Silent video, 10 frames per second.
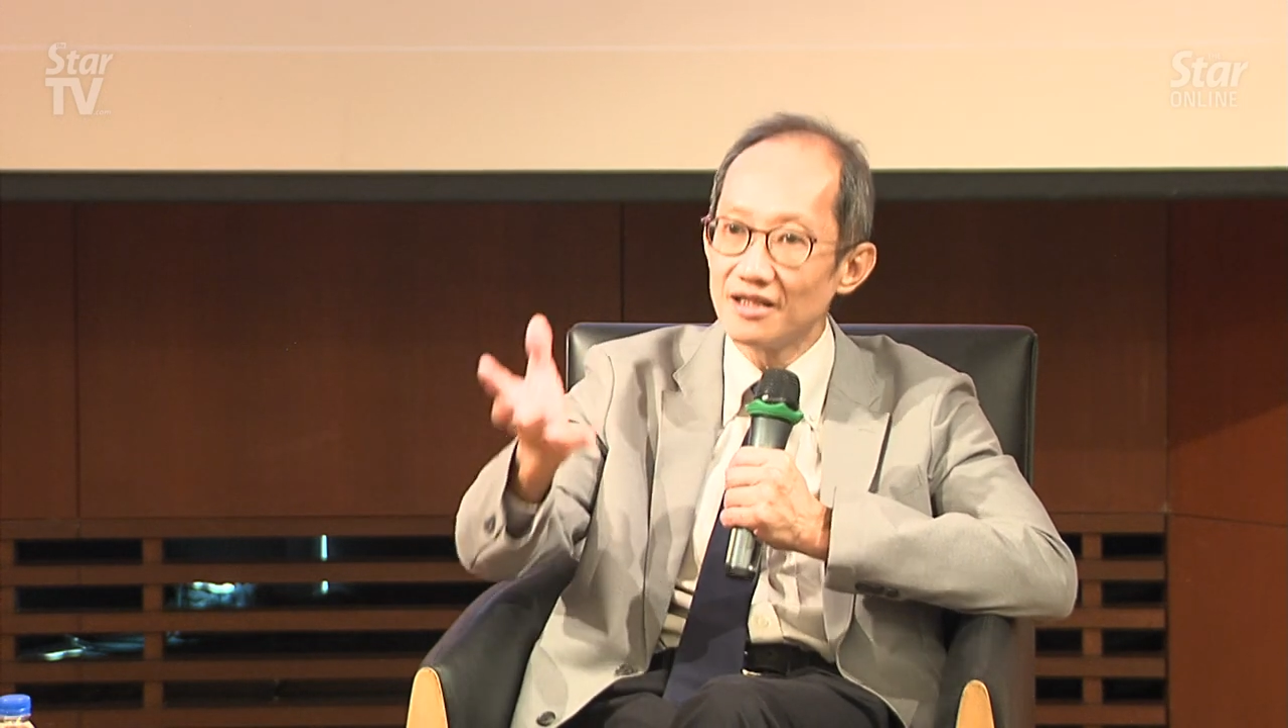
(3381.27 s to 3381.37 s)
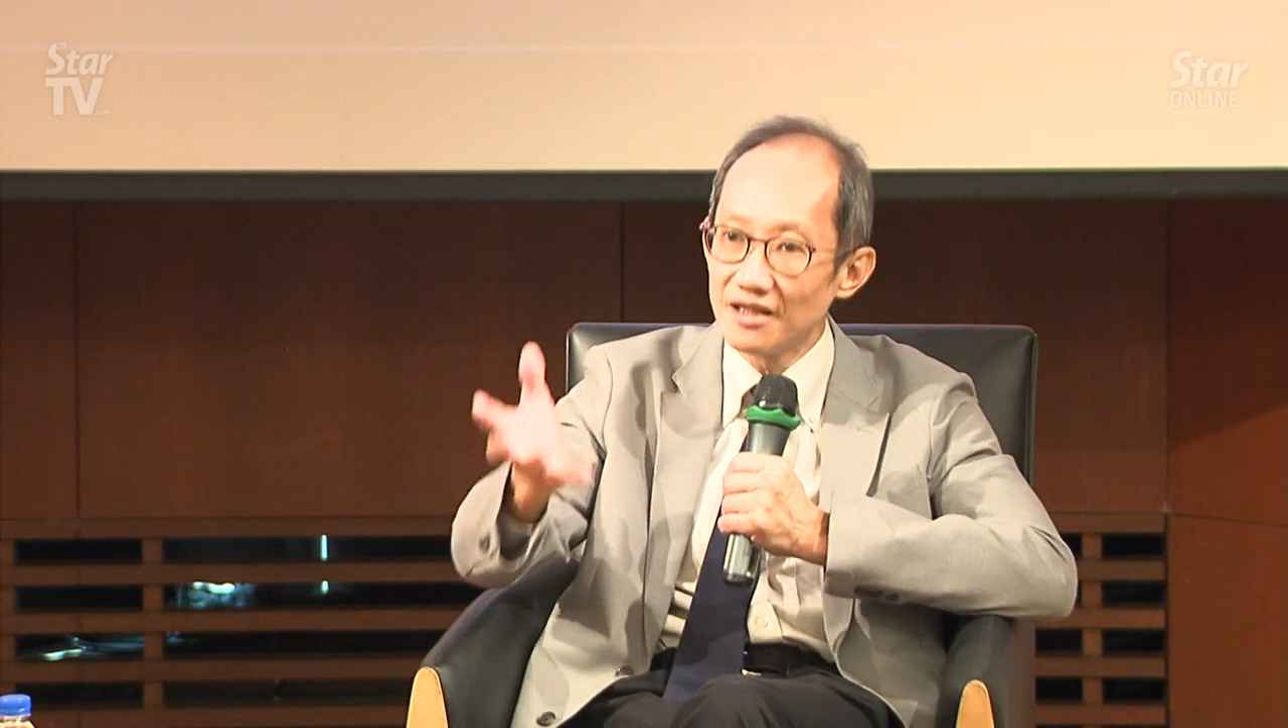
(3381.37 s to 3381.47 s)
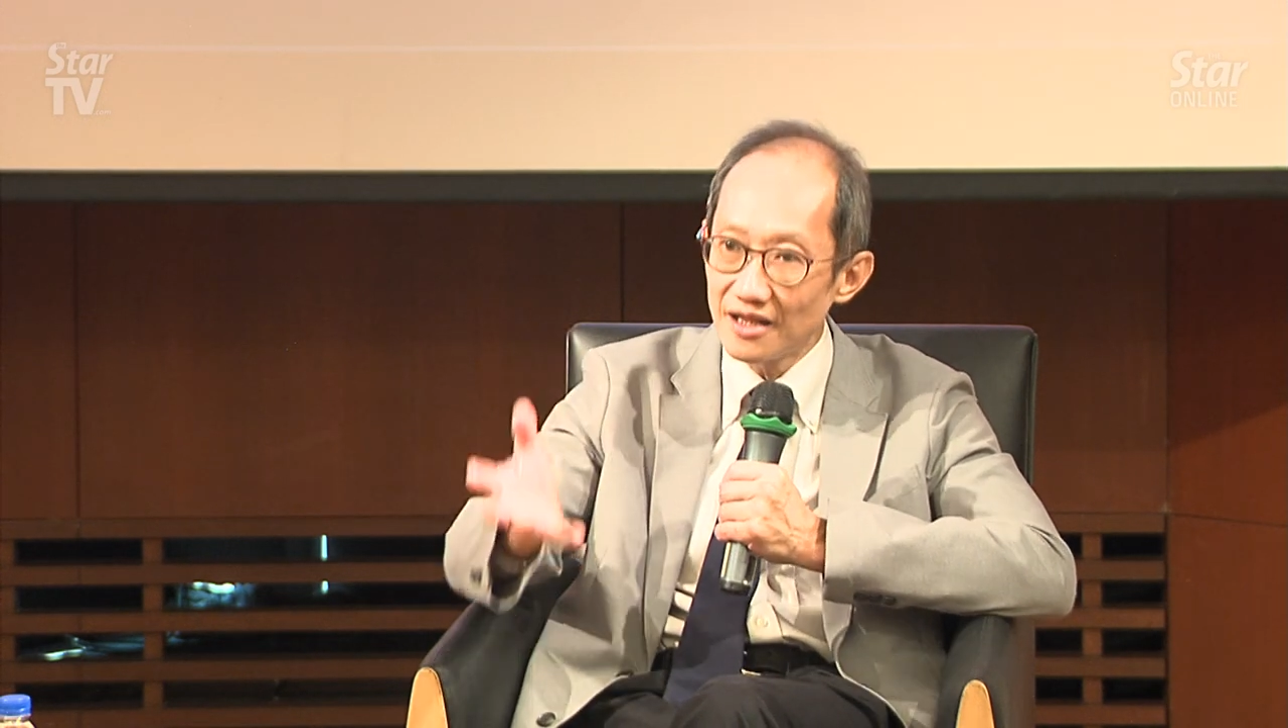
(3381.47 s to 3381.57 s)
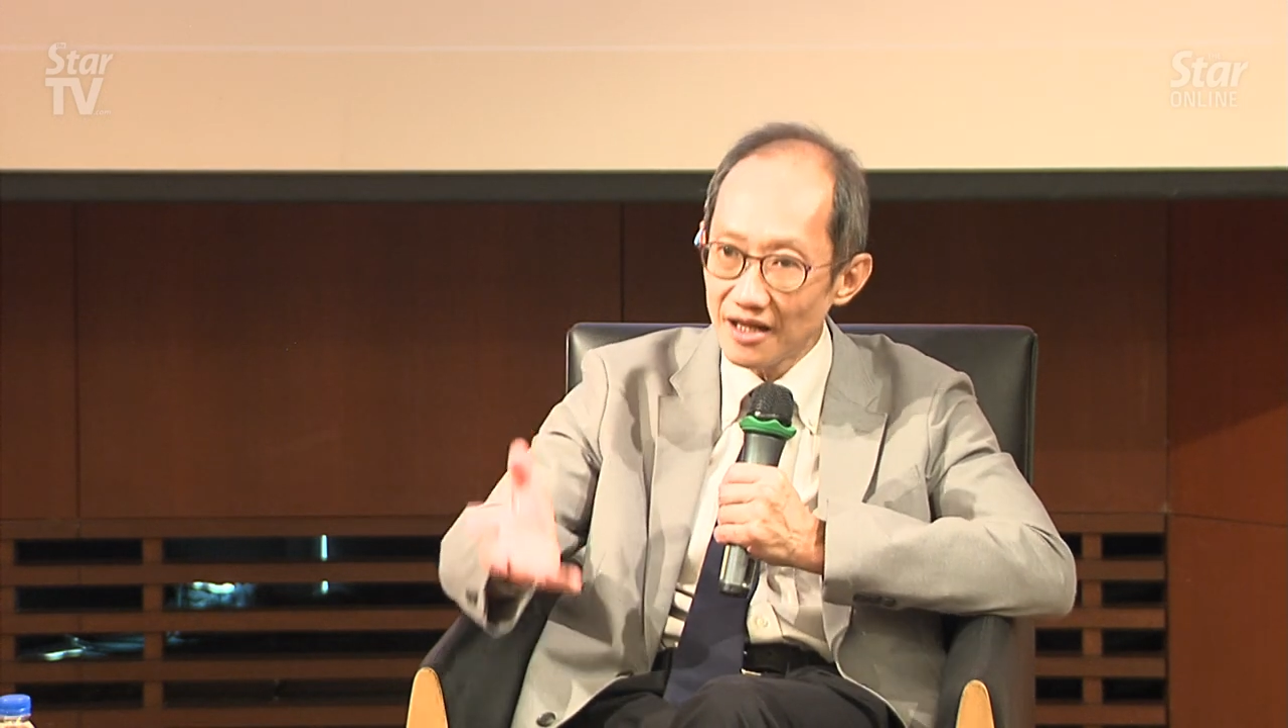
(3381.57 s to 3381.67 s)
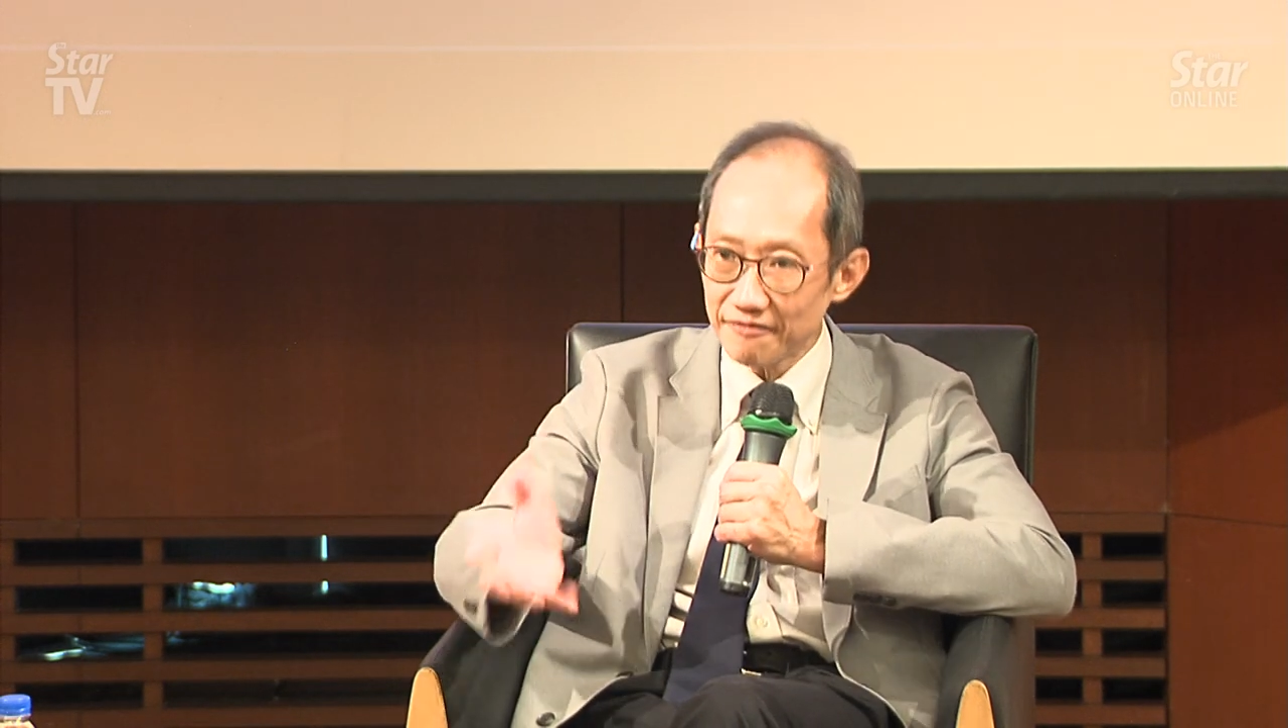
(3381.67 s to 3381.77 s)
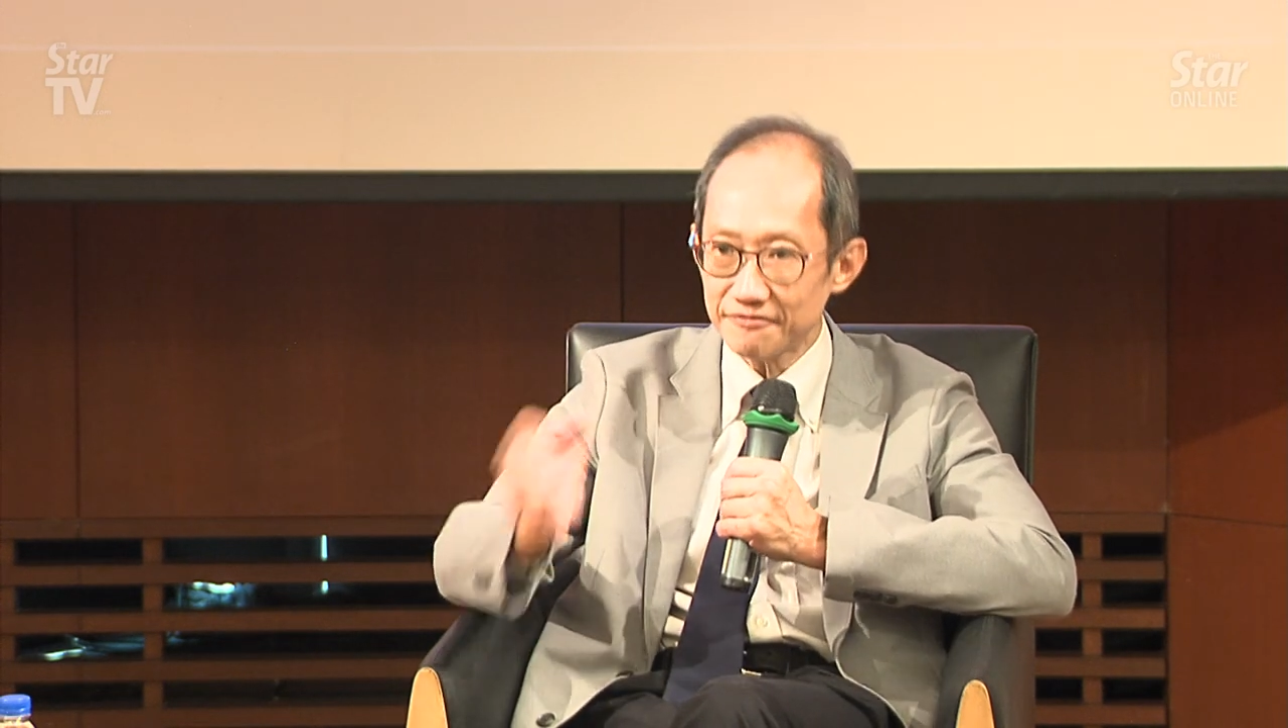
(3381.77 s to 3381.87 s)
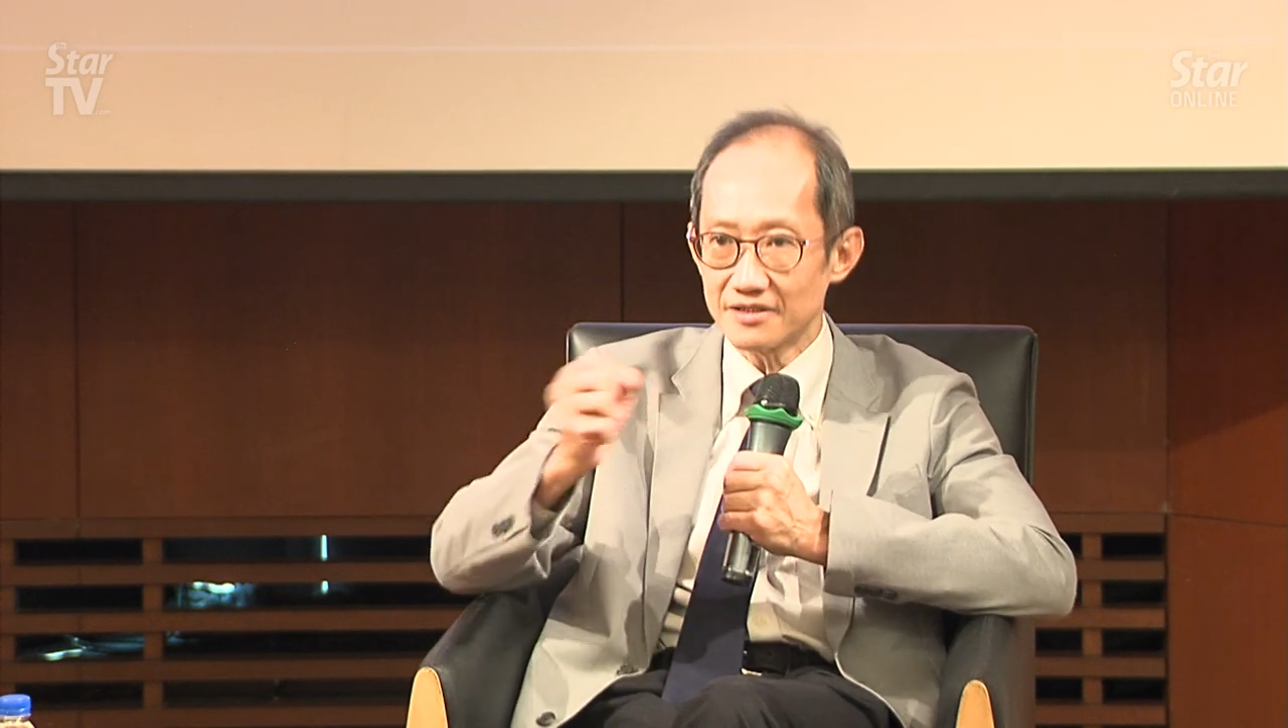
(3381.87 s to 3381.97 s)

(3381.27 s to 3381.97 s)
left